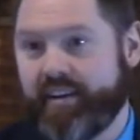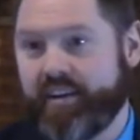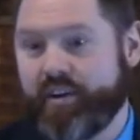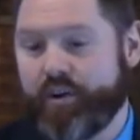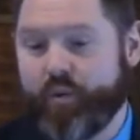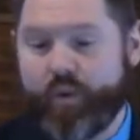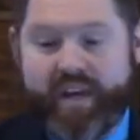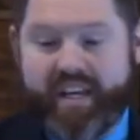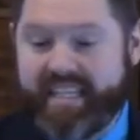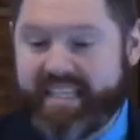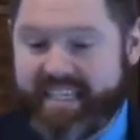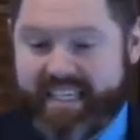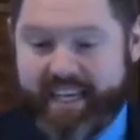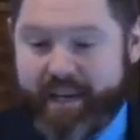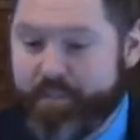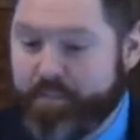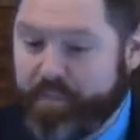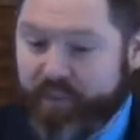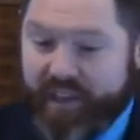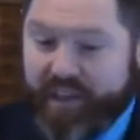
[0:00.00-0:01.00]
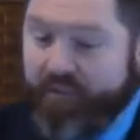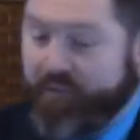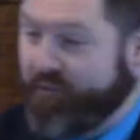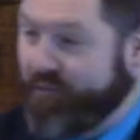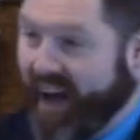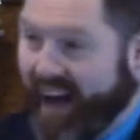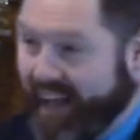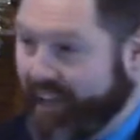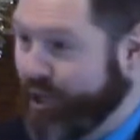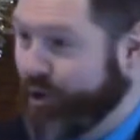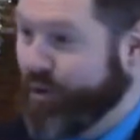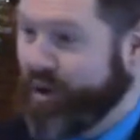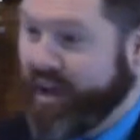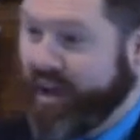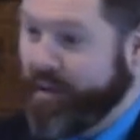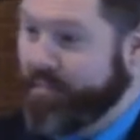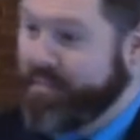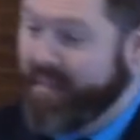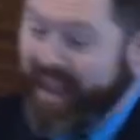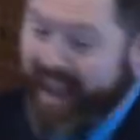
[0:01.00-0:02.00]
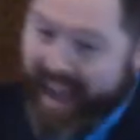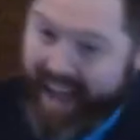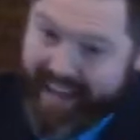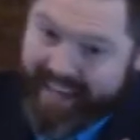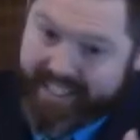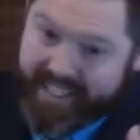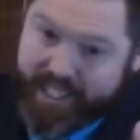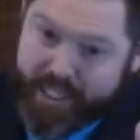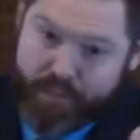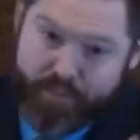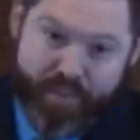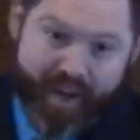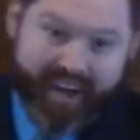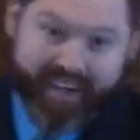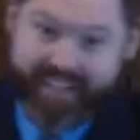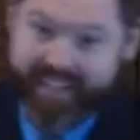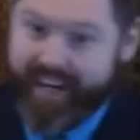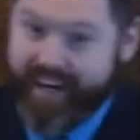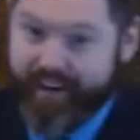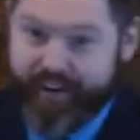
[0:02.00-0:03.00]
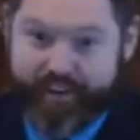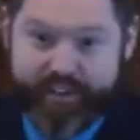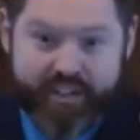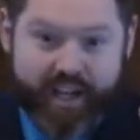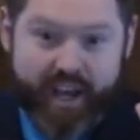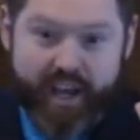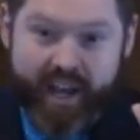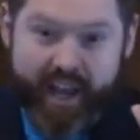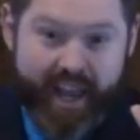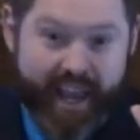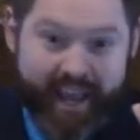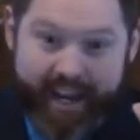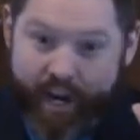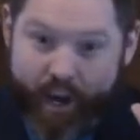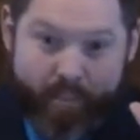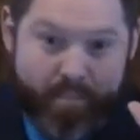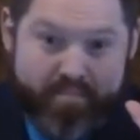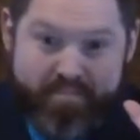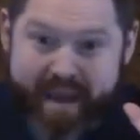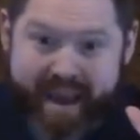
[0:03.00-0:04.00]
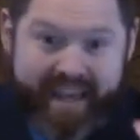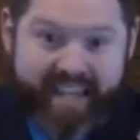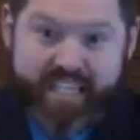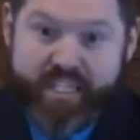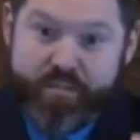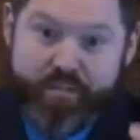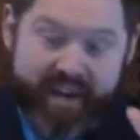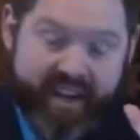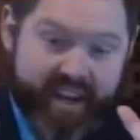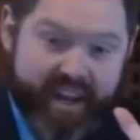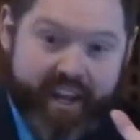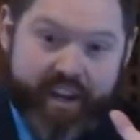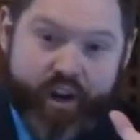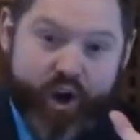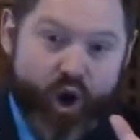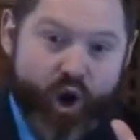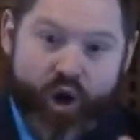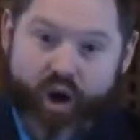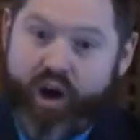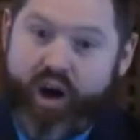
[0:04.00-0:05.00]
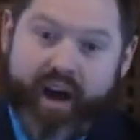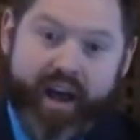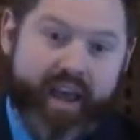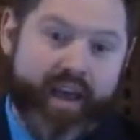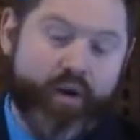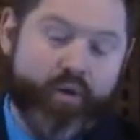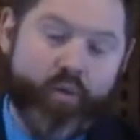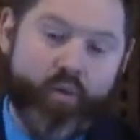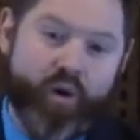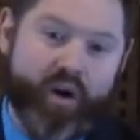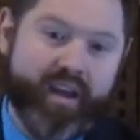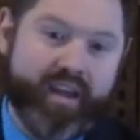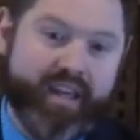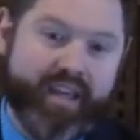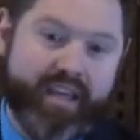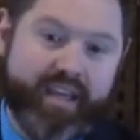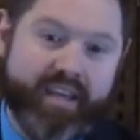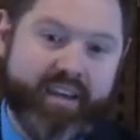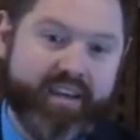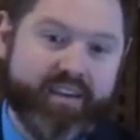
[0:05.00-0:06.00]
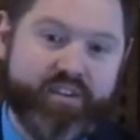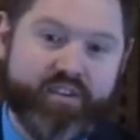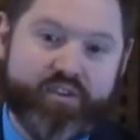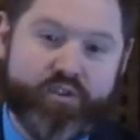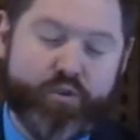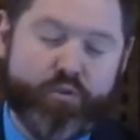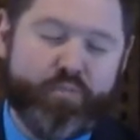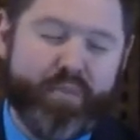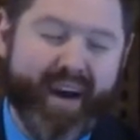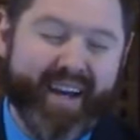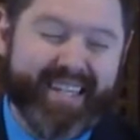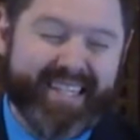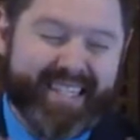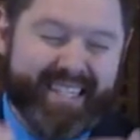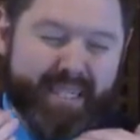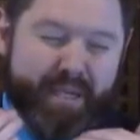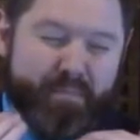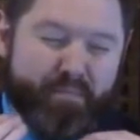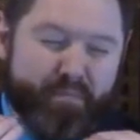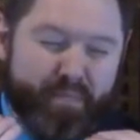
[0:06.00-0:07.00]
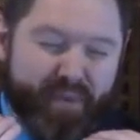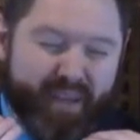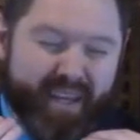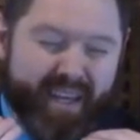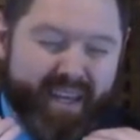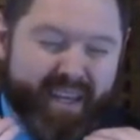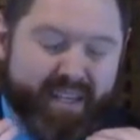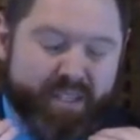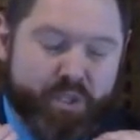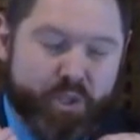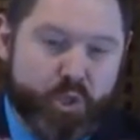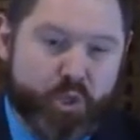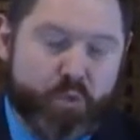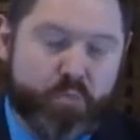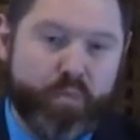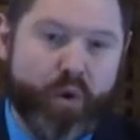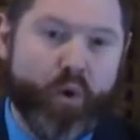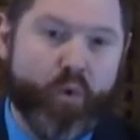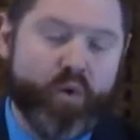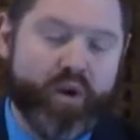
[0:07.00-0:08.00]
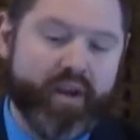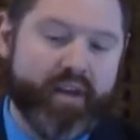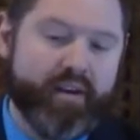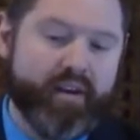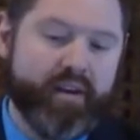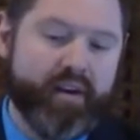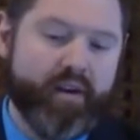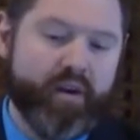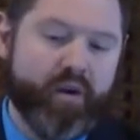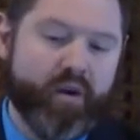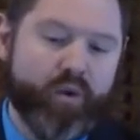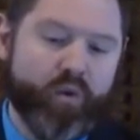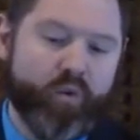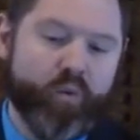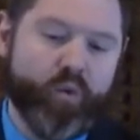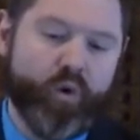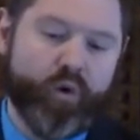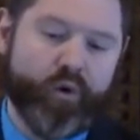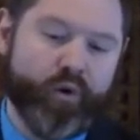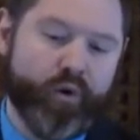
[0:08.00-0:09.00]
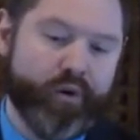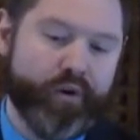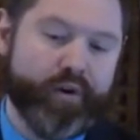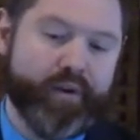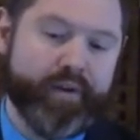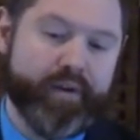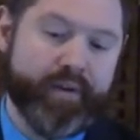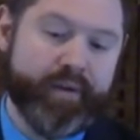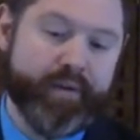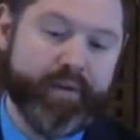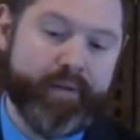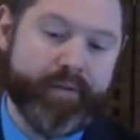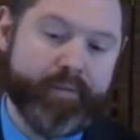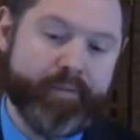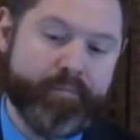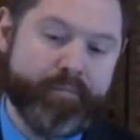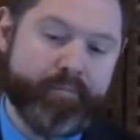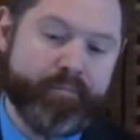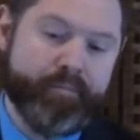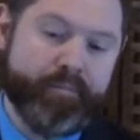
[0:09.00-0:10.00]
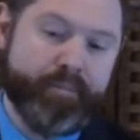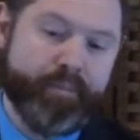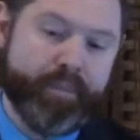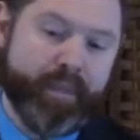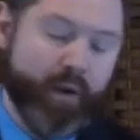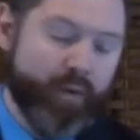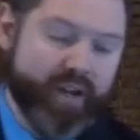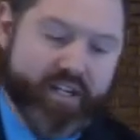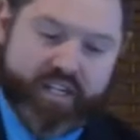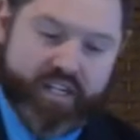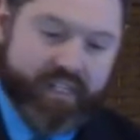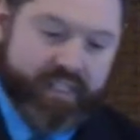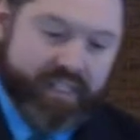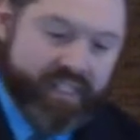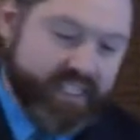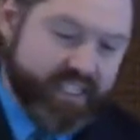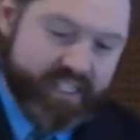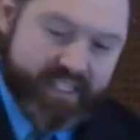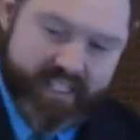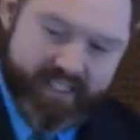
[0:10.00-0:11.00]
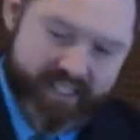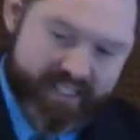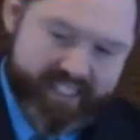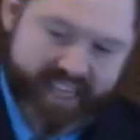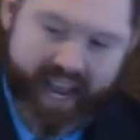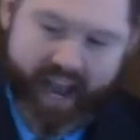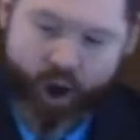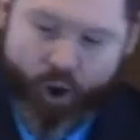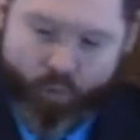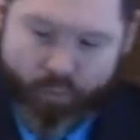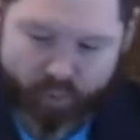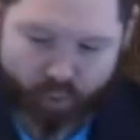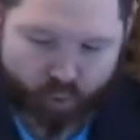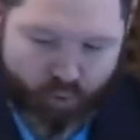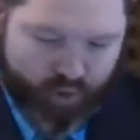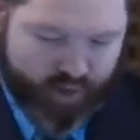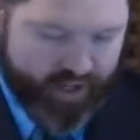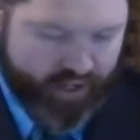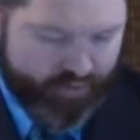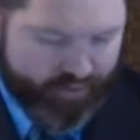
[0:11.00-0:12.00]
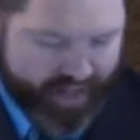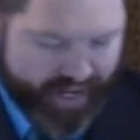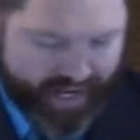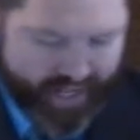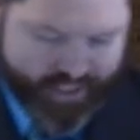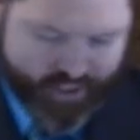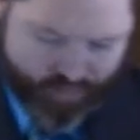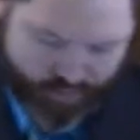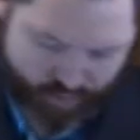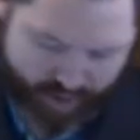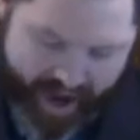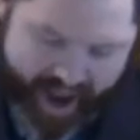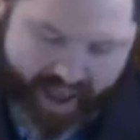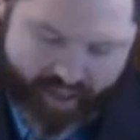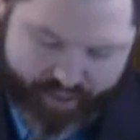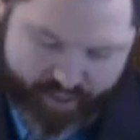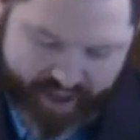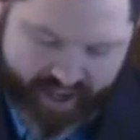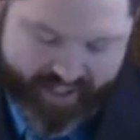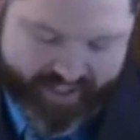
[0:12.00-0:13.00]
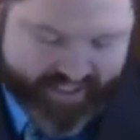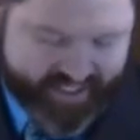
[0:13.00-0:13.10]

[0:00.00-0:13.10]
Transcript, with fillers: We simply follow him as spectators in amazement and awe at what he can do by simply his spoken word. I want you to listen to this outpouring of God's wrath on